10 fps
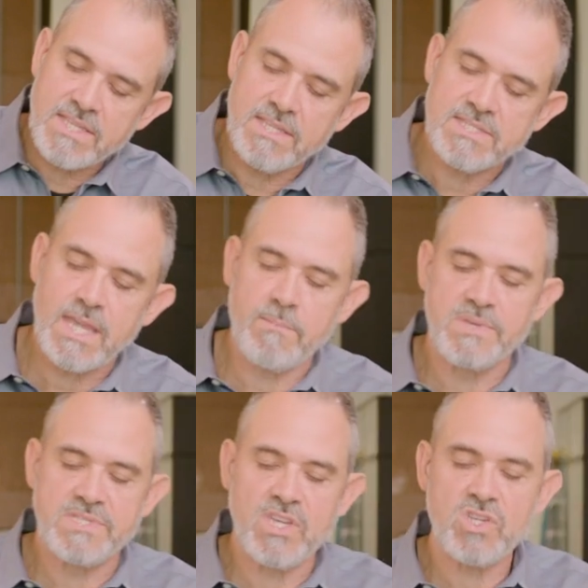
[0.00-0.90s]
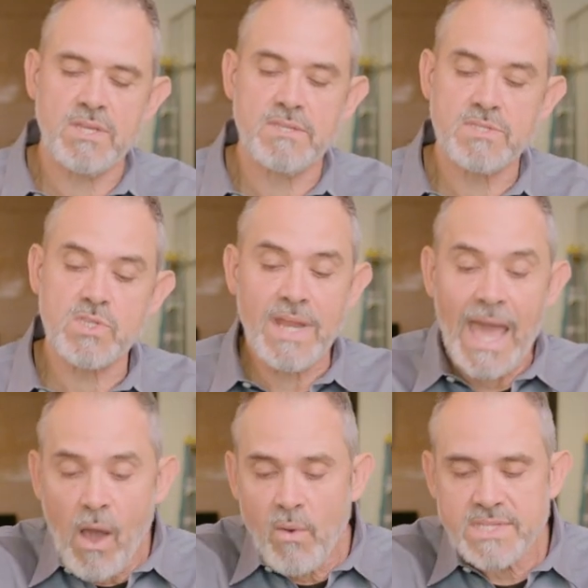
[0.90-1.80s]
in the same position. So
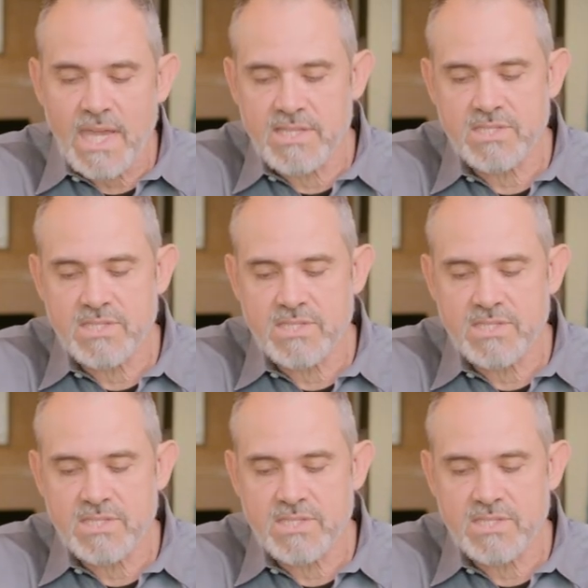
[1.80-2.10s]
now as I